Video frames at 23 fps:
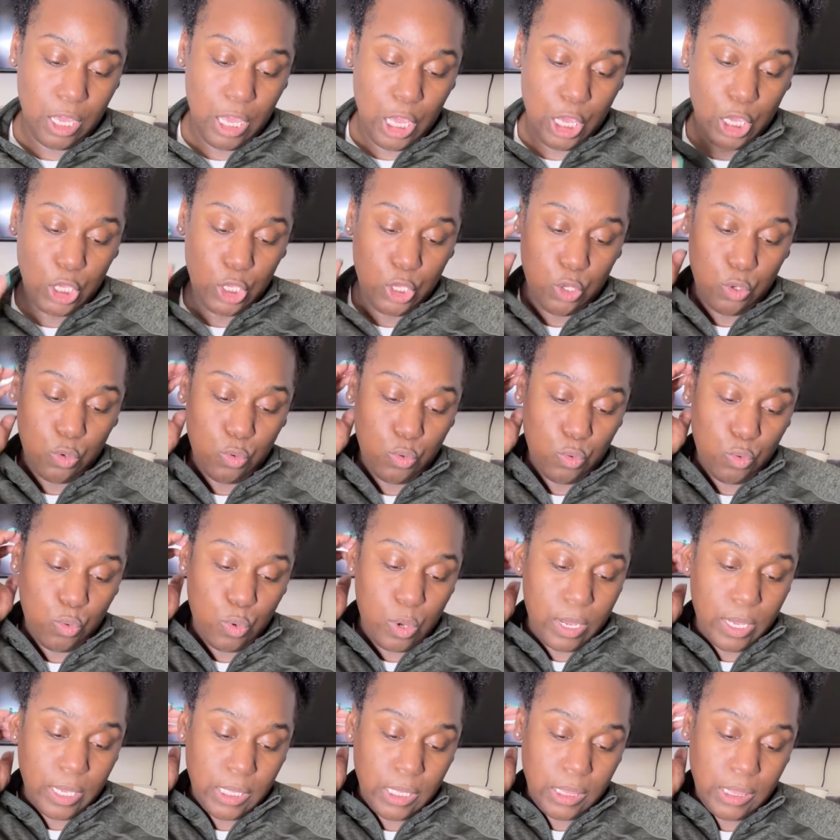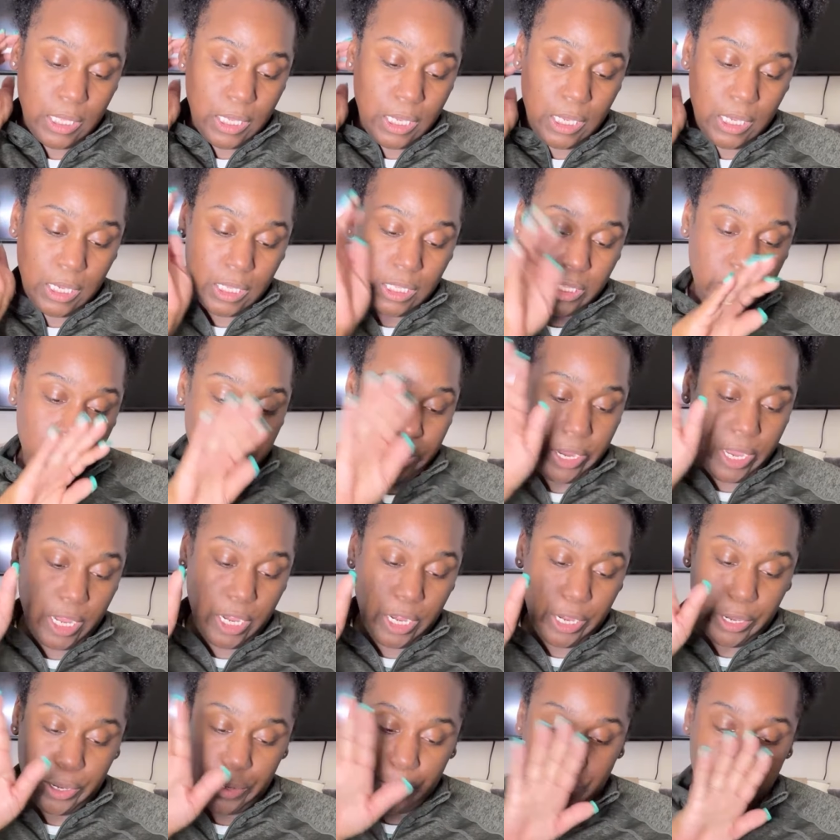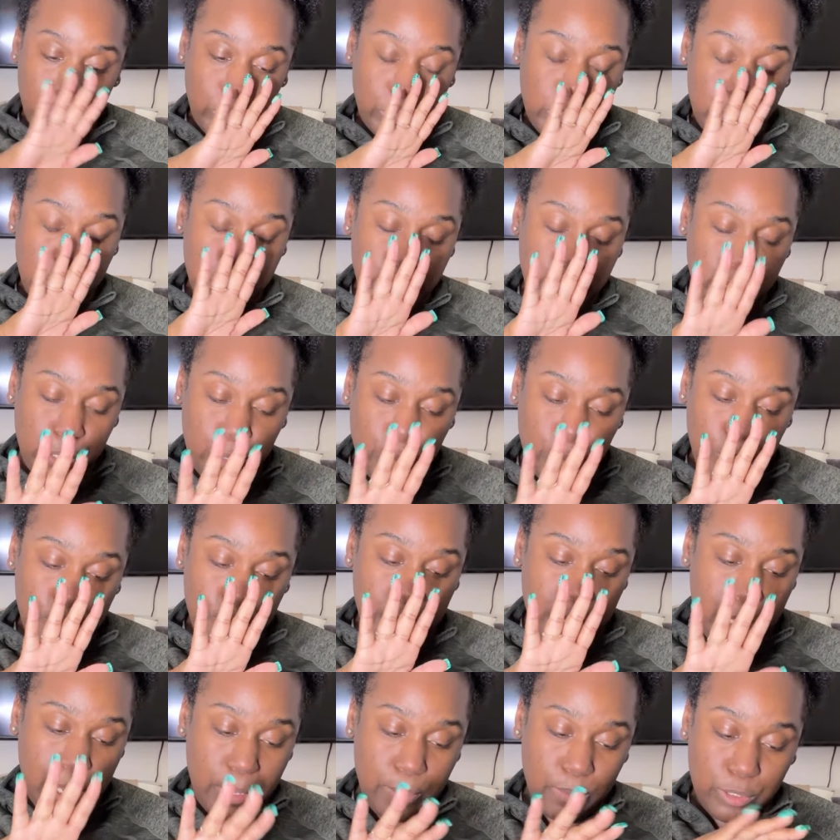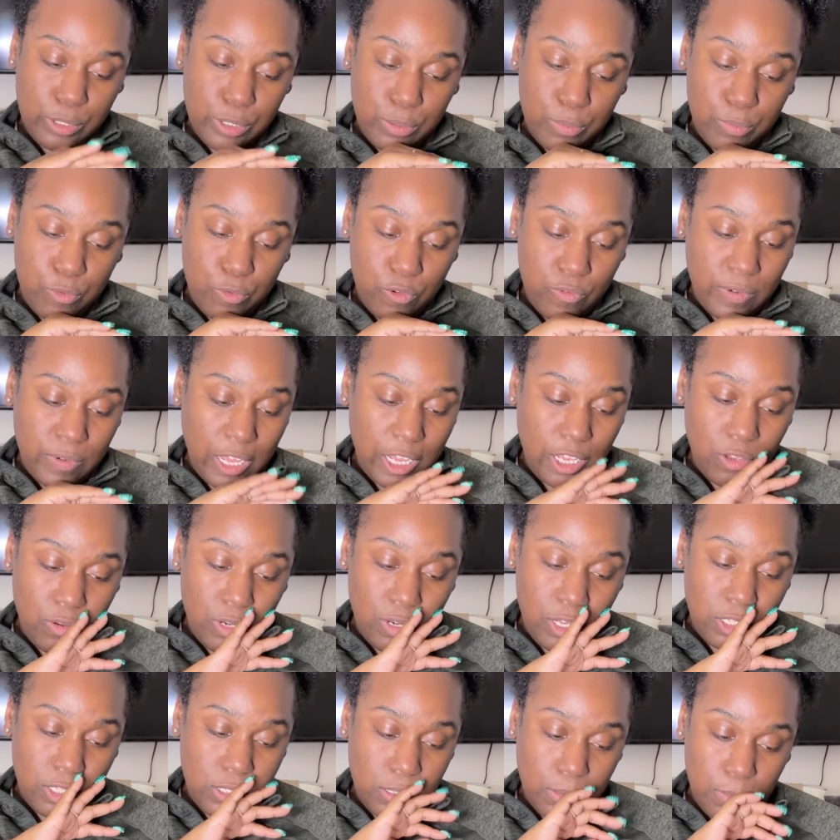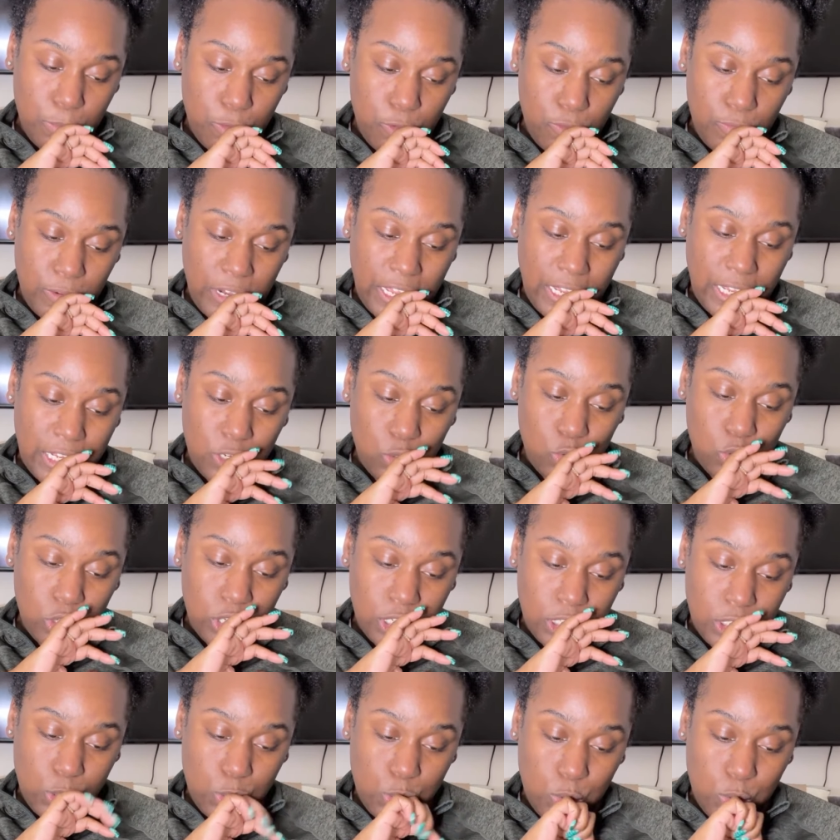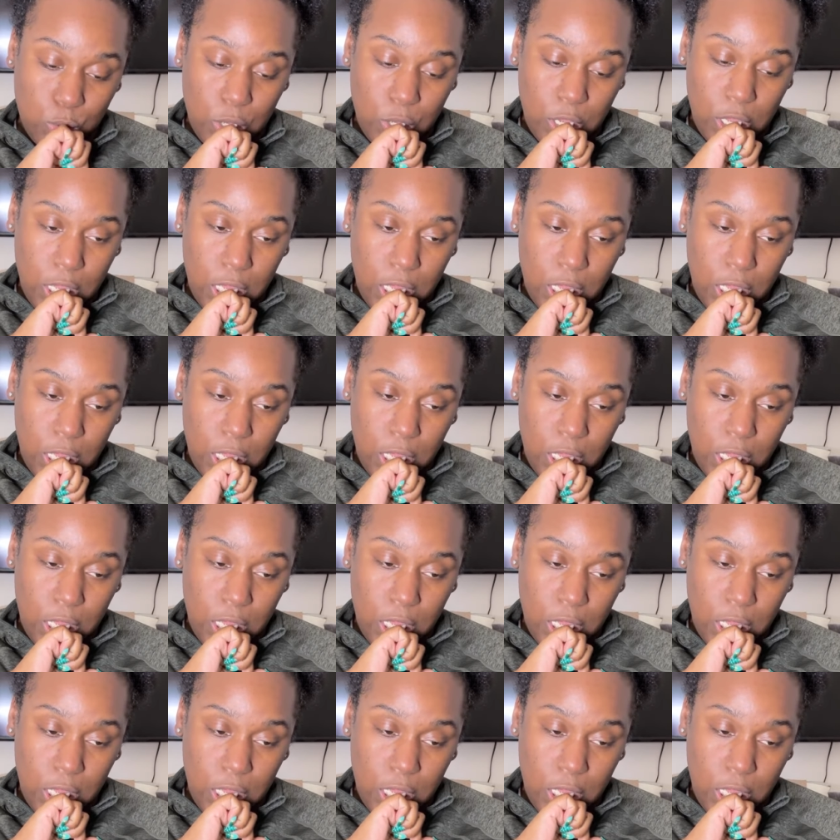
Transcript: you thinking clear-headed in order to still be able to move like you need to move, like in order to